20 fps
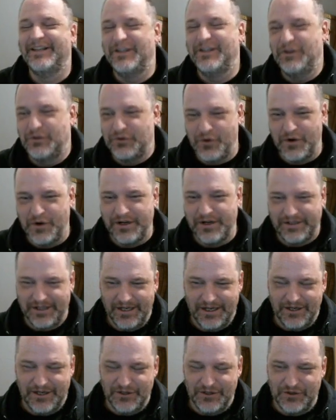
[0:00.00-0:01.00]
You sort of
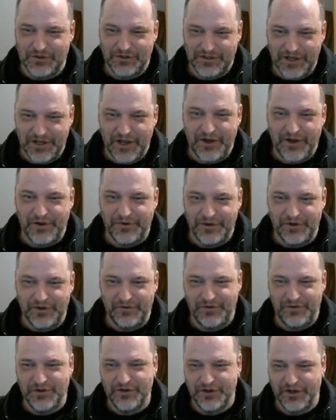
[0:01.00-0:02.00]
did because you stealth and
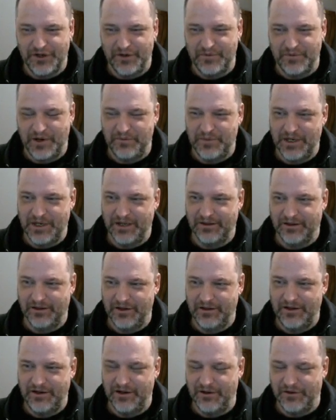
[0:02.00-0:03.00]
you feel good about being
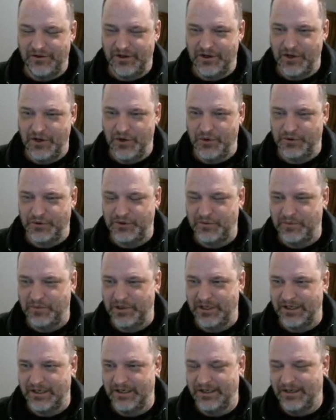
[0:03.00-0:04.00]
the ghost,
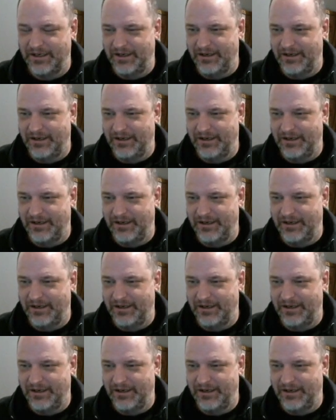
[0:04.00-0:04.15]
but